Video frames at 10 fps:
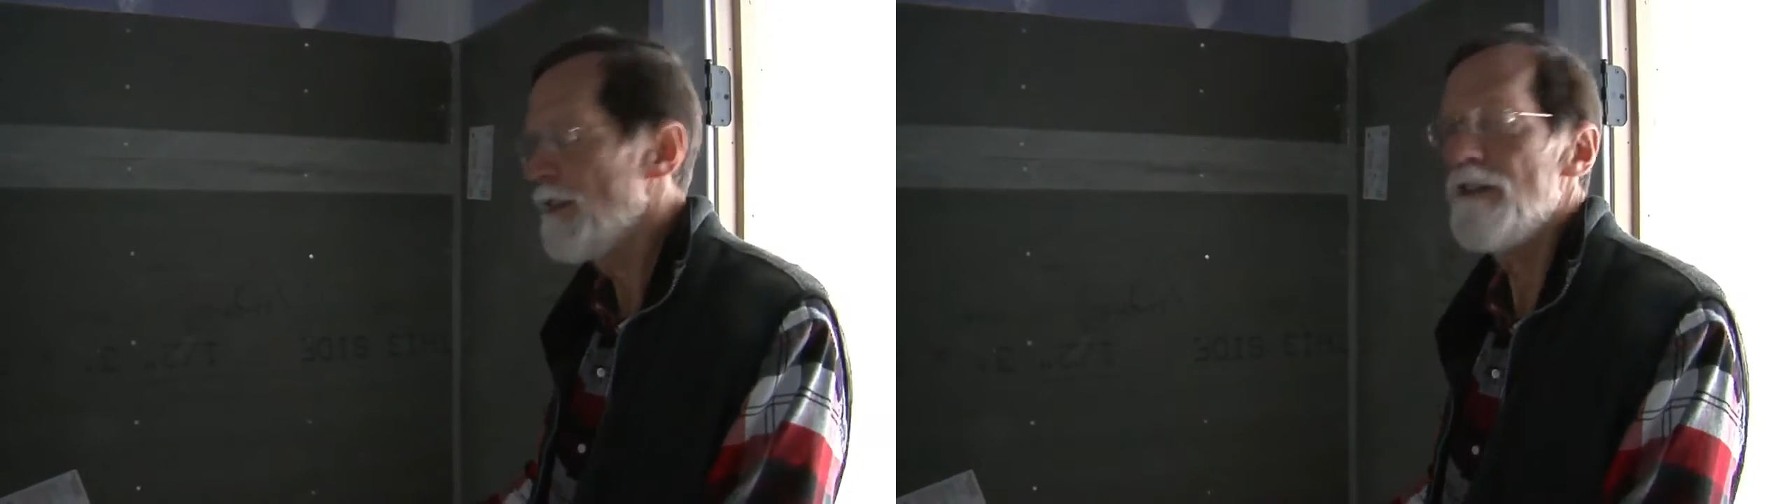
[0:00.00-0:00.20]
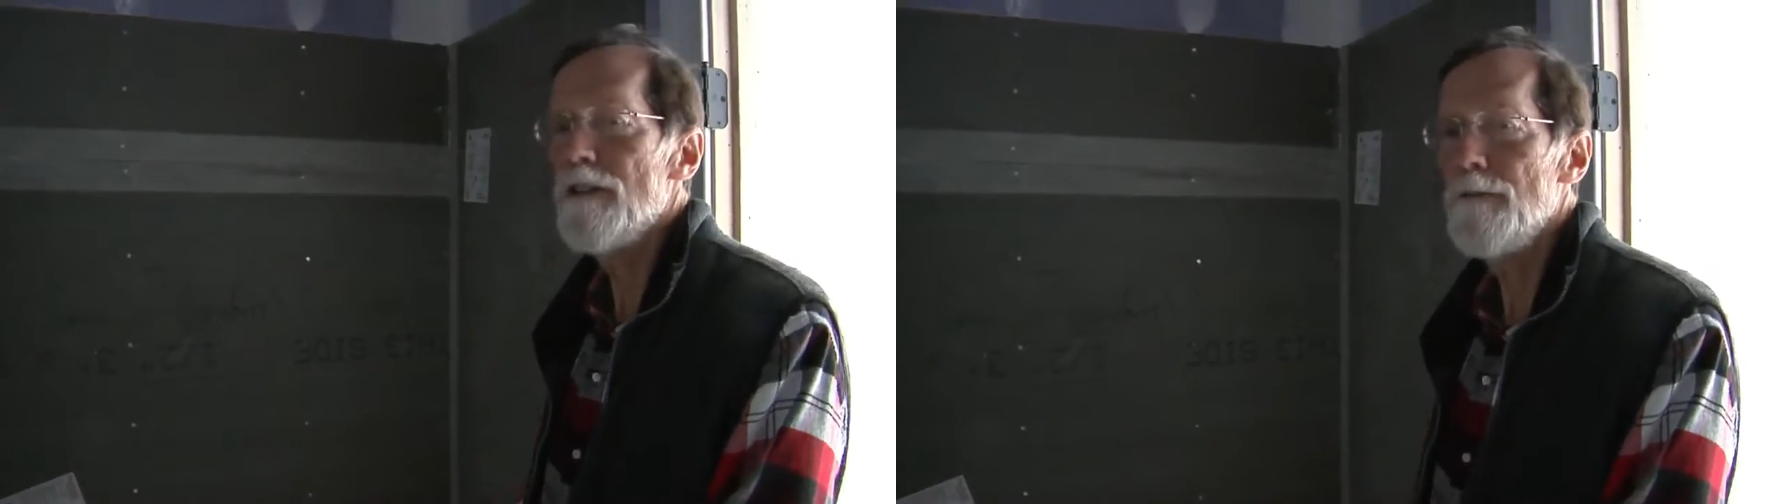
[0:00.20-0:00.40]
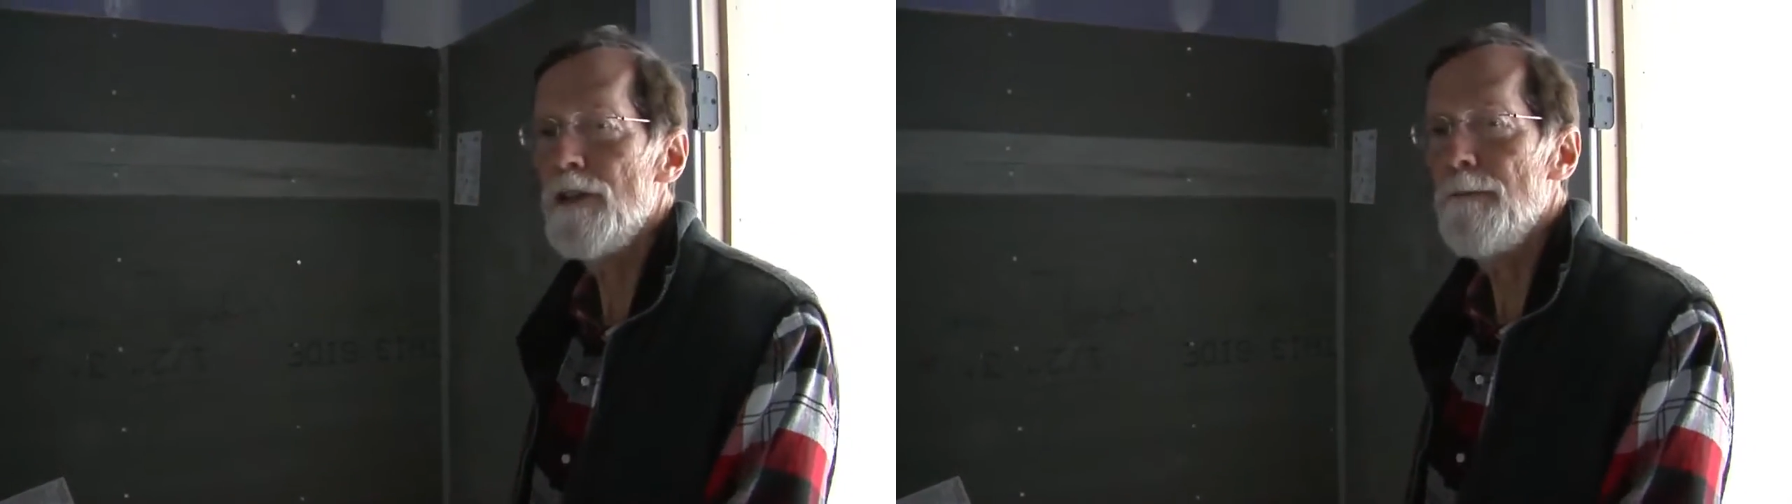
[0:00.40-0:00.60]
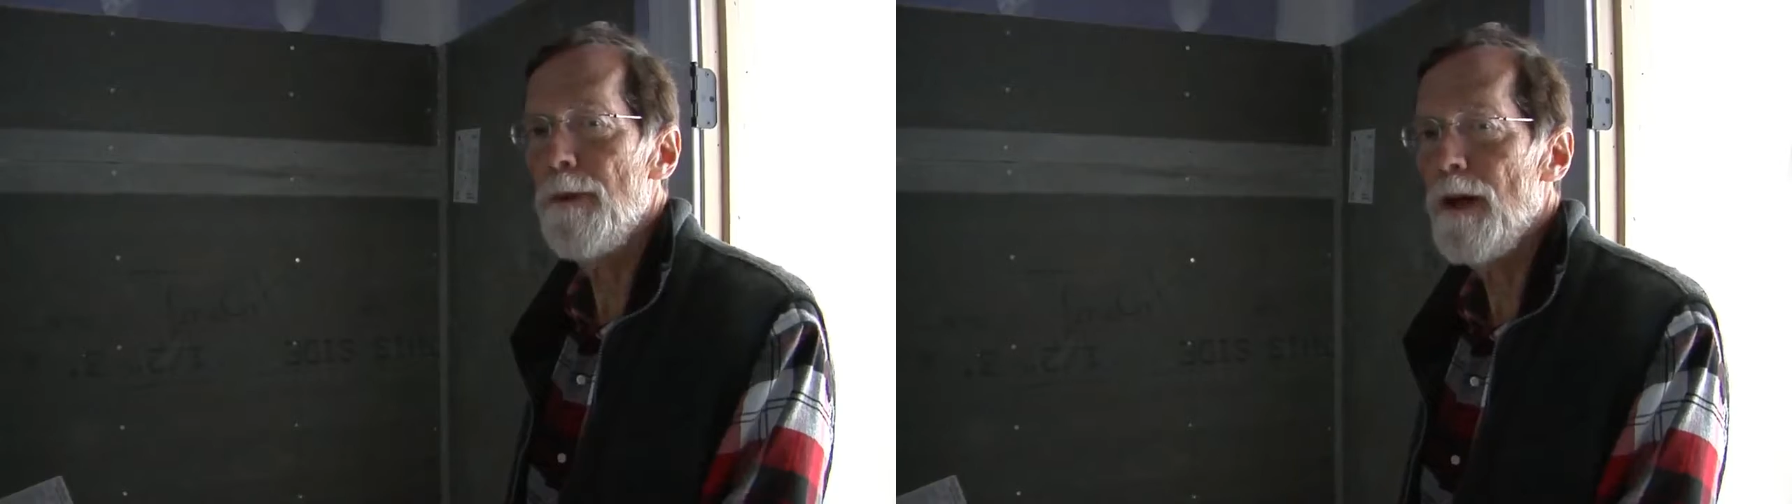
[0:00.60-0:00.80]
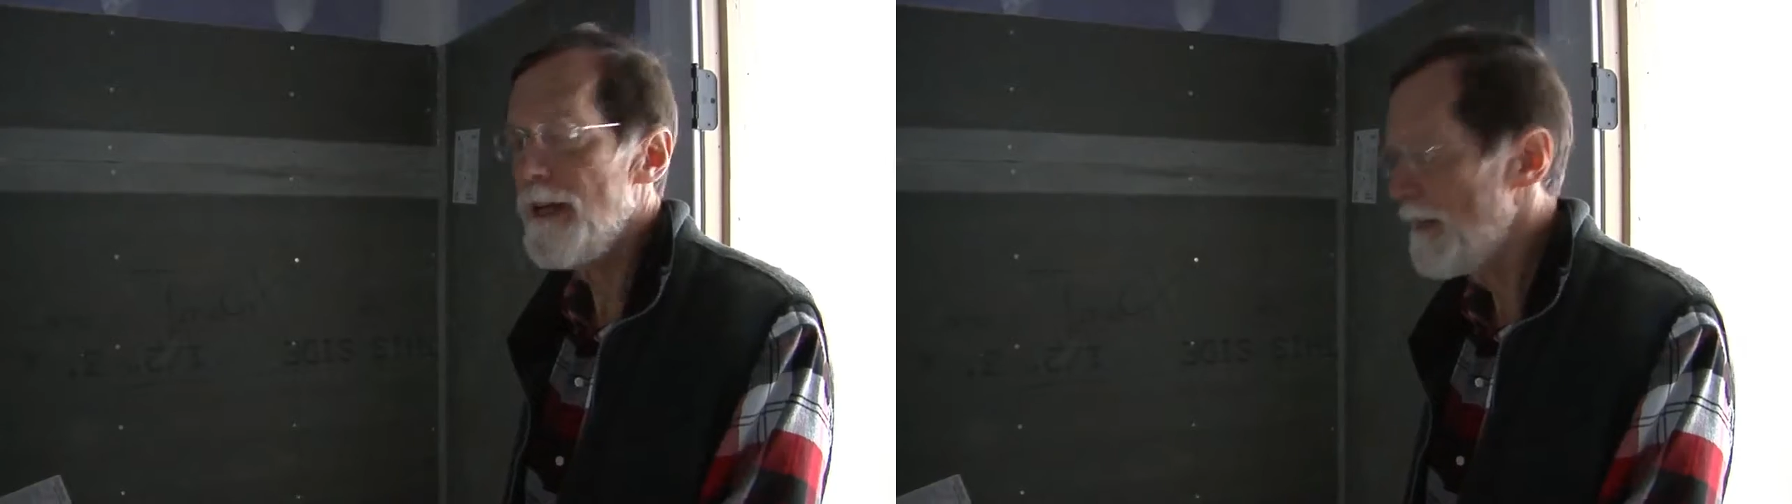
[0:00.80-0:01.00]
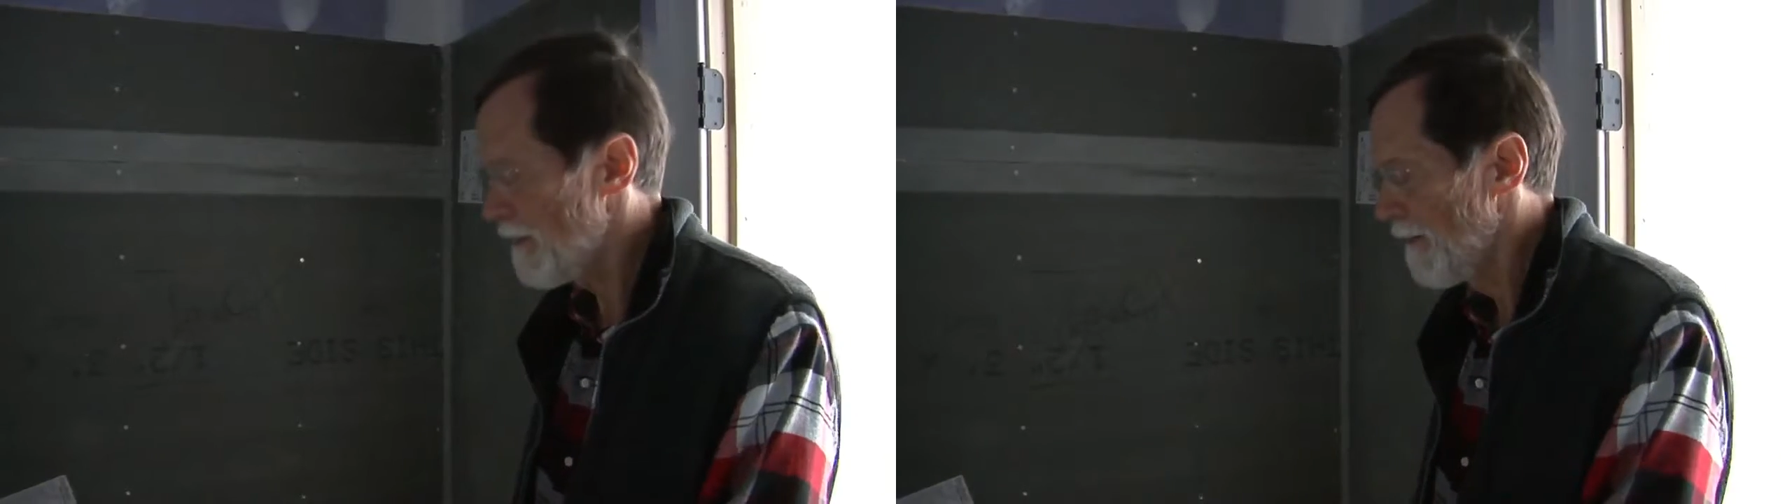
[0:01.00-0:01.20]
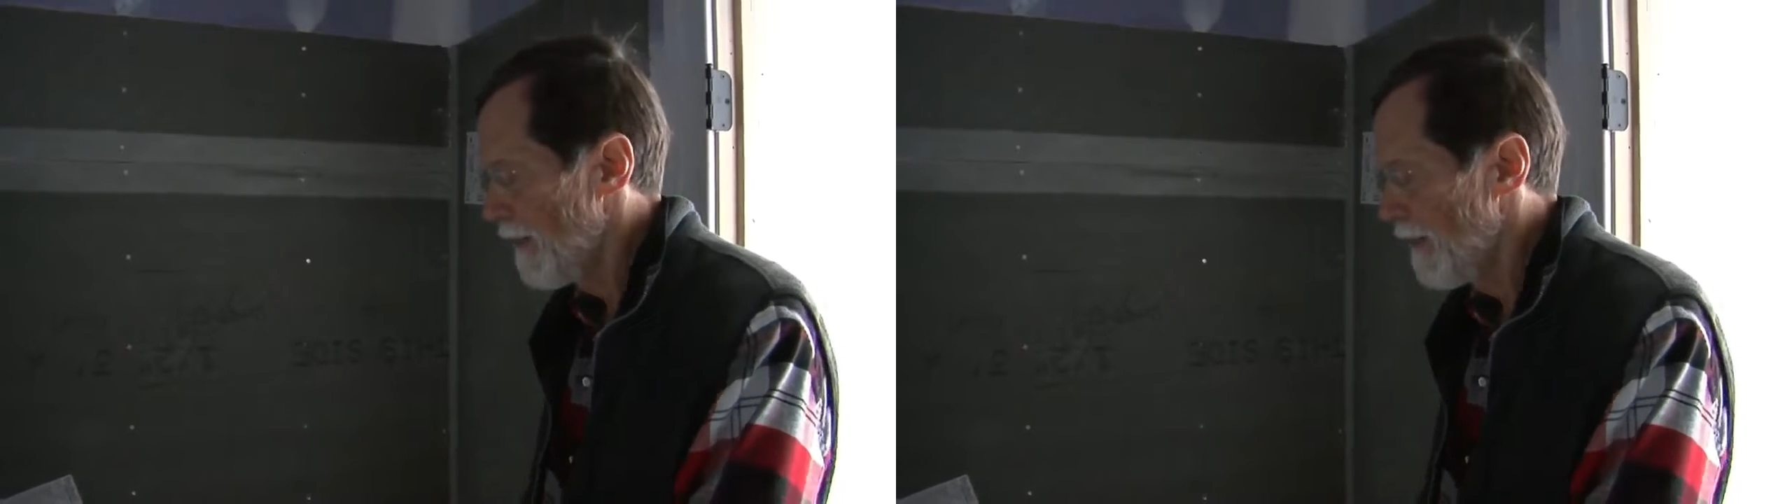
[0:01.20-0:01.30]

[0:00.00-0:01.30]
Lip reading: system's in place